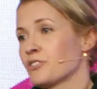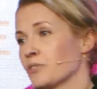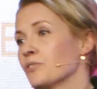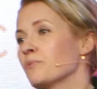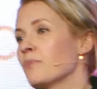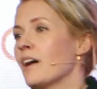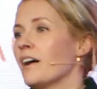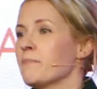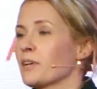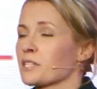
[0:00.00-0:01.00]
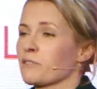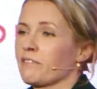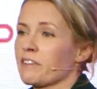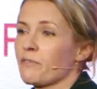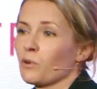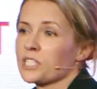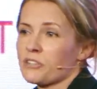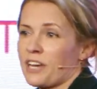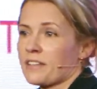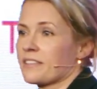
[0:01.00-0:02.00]
do because of having full
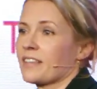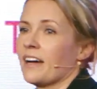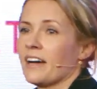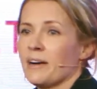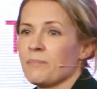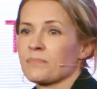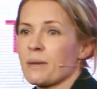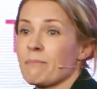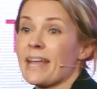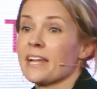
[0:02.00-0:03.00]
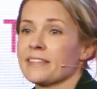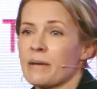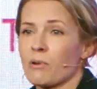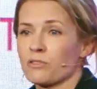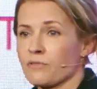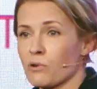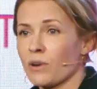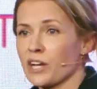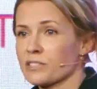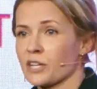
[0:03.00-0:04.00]
strength beer in their
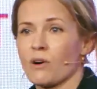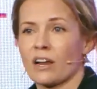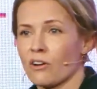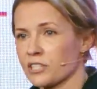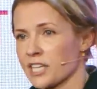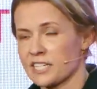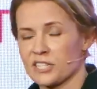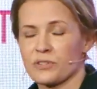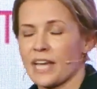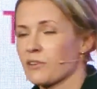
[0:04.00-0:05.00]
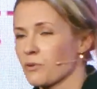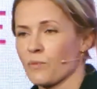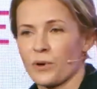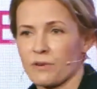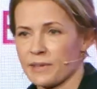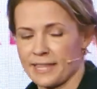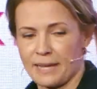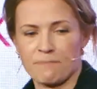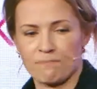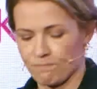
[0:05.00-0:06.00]
portfolio, so Alcohol Change UK couldn't work with them.